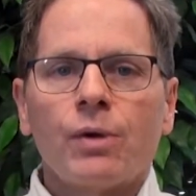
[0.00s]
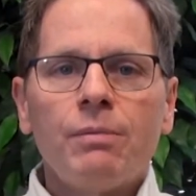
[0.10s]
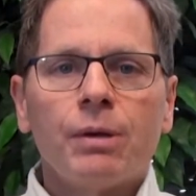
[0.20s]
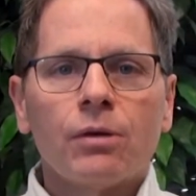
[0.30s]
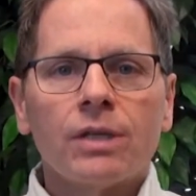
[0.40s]

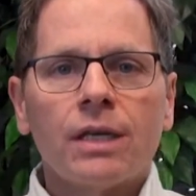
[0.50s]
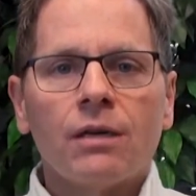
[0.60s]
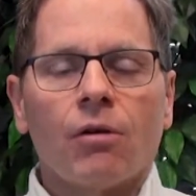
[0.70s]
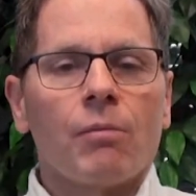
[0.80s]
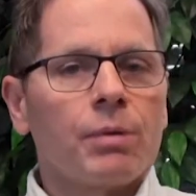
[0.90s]

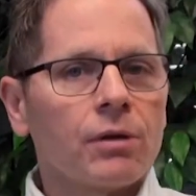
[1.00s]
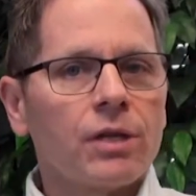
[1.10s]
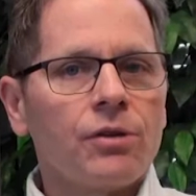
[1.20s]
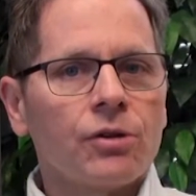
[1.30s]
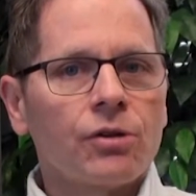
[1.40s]
rebuilding or
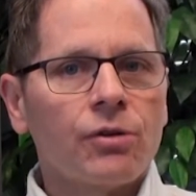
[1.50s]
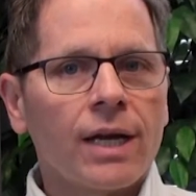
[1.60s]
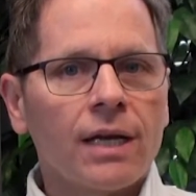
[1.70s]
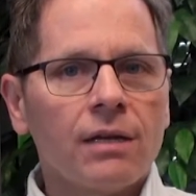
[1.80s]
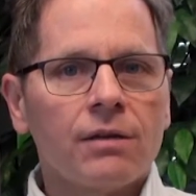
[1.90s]
building your
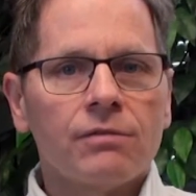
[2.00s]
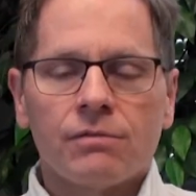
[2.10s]
credit,